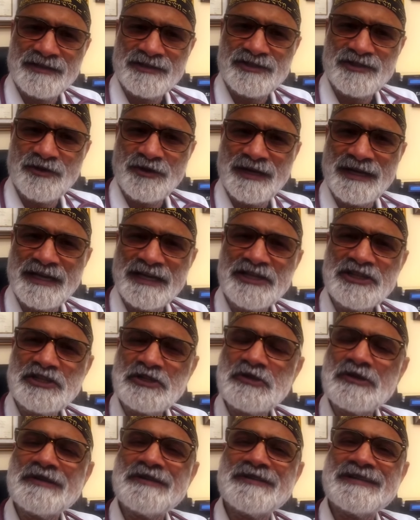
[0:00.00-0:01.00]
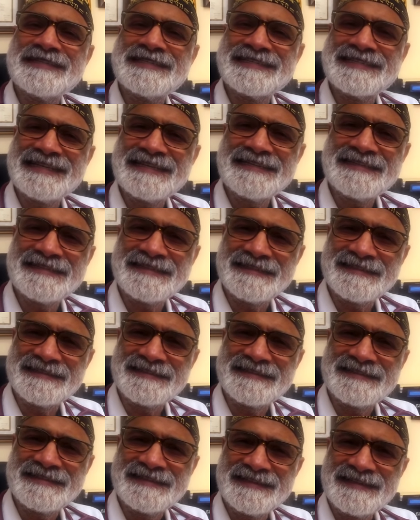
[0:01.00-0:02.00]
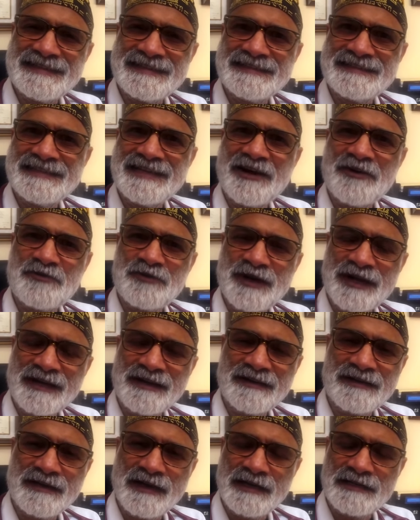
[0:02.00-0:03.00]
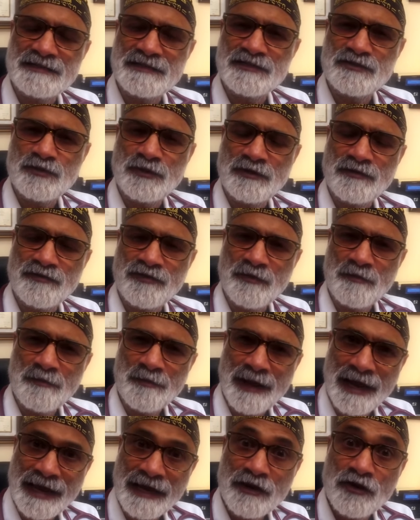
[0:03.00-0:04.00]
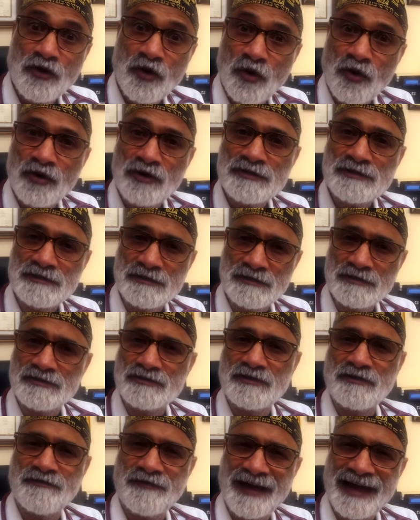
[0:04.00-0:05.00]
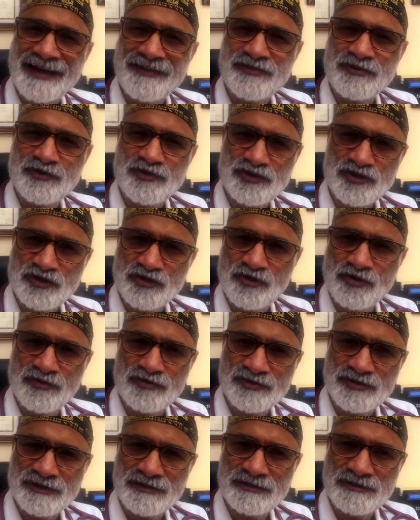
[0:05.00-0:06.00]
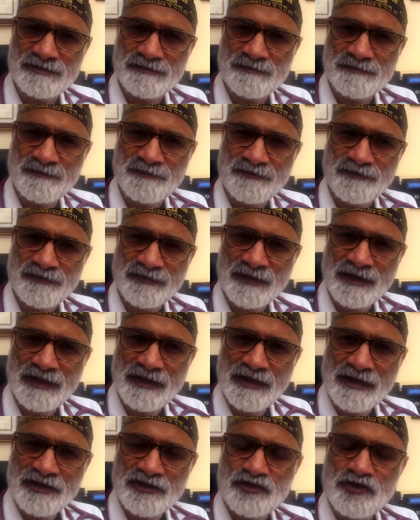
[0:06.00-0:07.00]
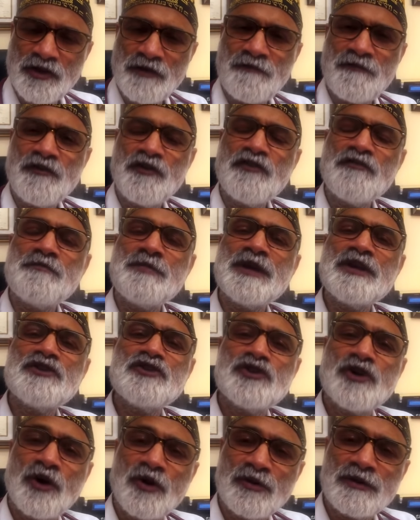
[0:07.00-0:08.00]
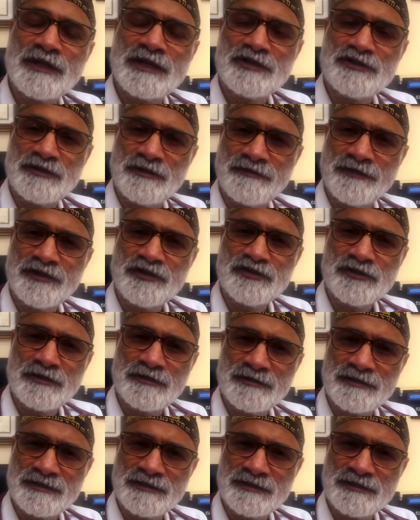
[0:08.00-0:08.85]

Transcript: So insulin resistance is now recognized as one of the main causes of atherosclerosis. So if you've been told that you have insulin